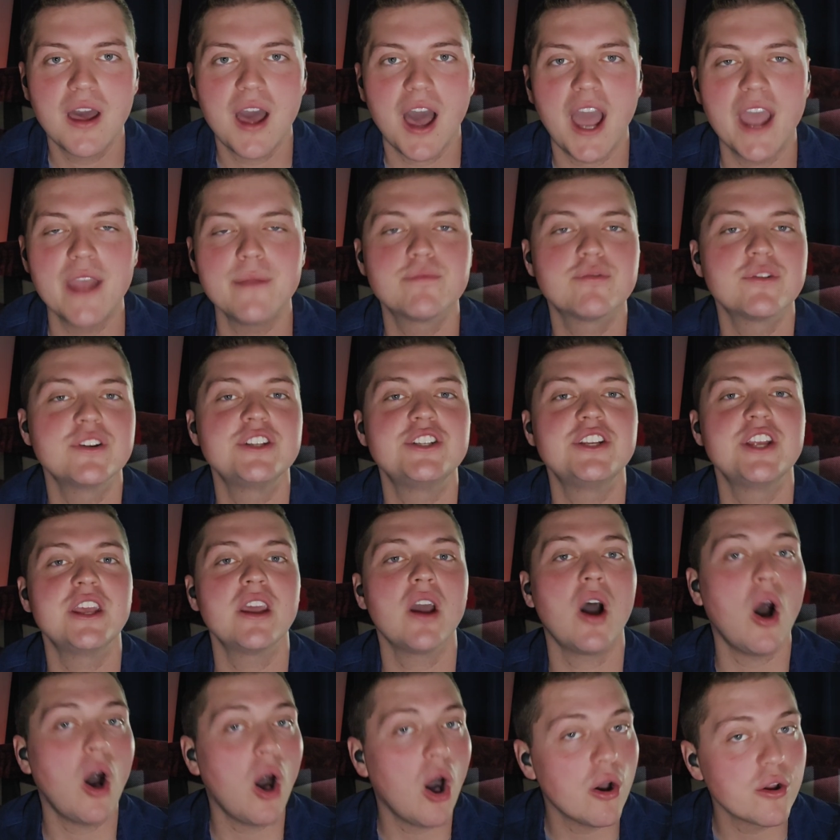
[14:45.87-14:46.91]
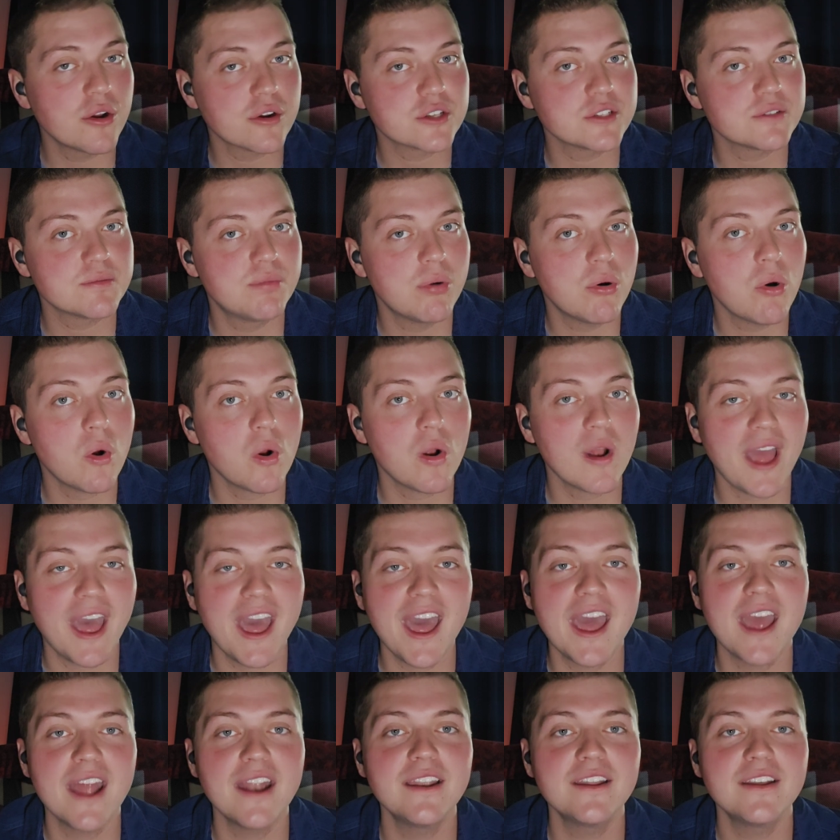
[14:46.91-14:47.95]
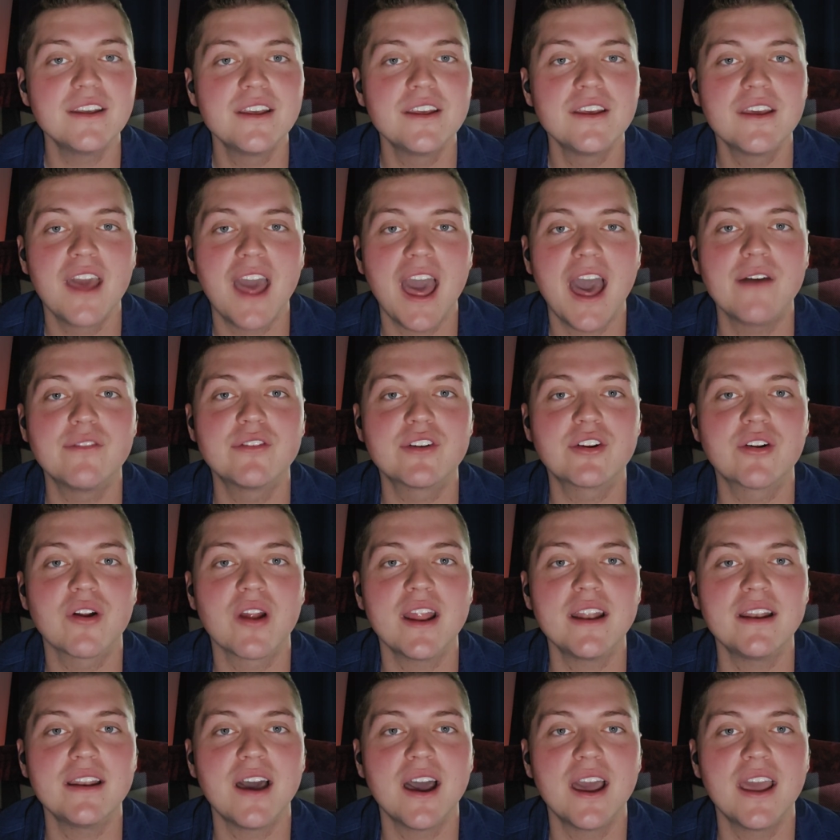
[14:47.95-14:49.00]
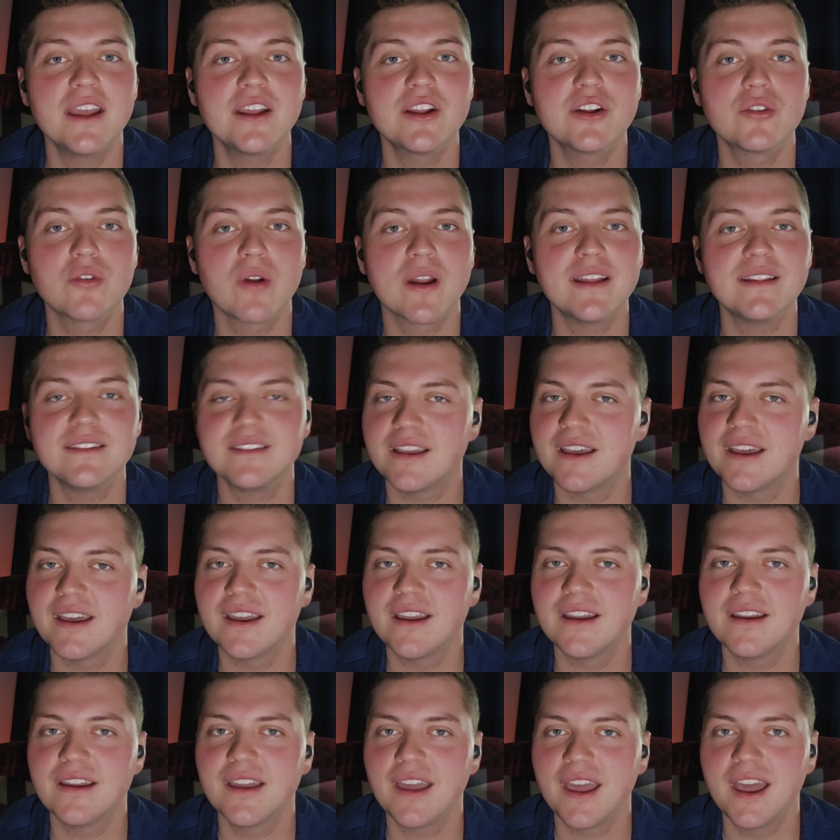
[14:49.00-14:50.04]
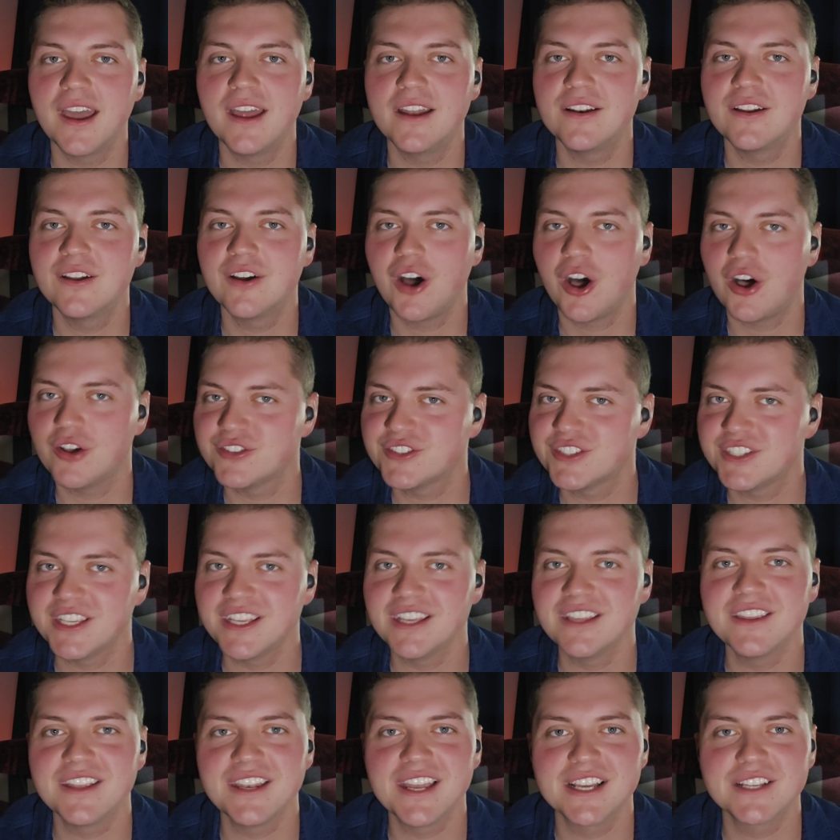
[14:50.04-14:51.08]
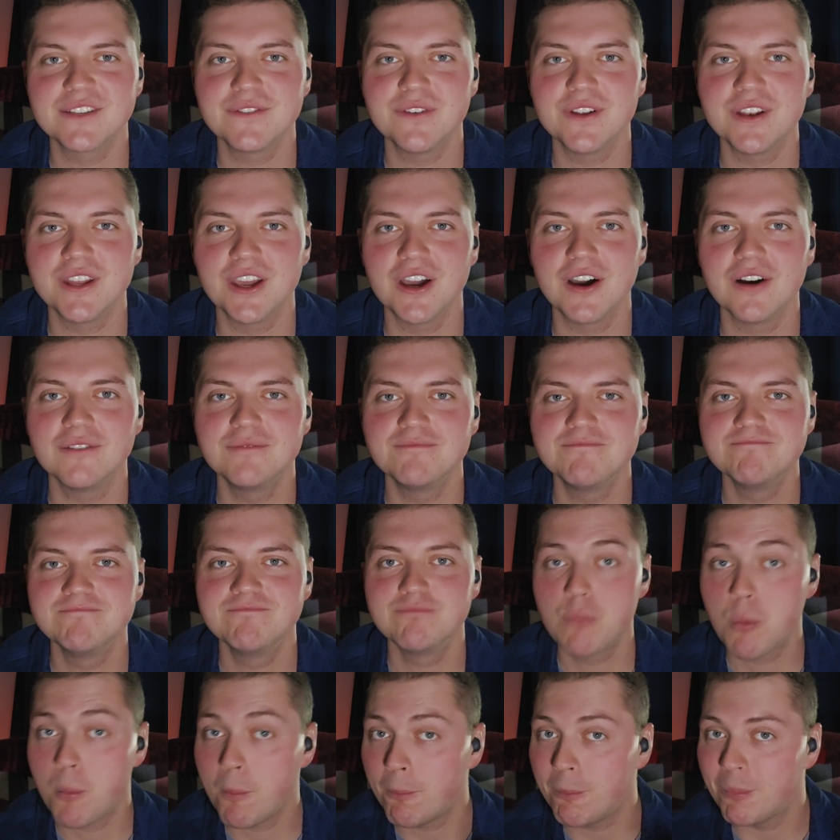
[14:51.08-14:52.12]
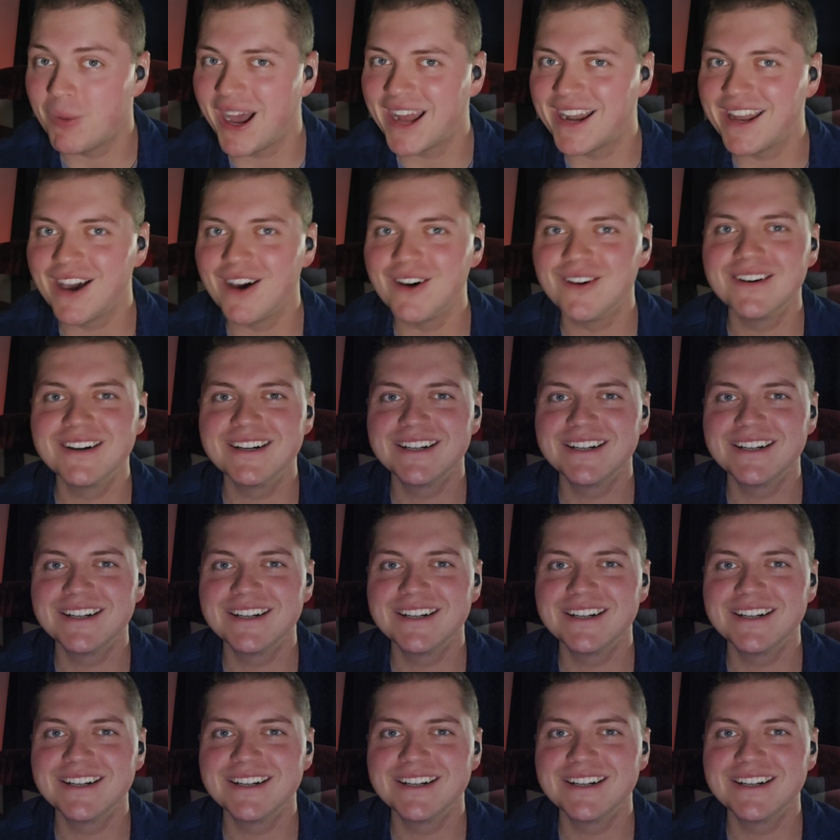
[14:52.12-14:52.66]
I appreciate all your support, and have a great night, great day, and I'll see you in the next video. Bye now.